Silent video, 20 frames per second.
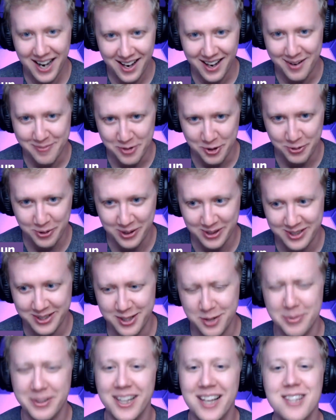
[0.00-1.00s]
got a lot more work to
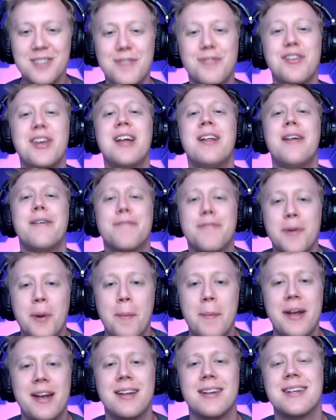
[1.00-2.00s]
do. But let's feel it for a
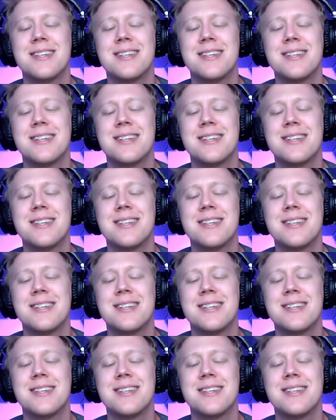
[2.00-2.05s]
minute.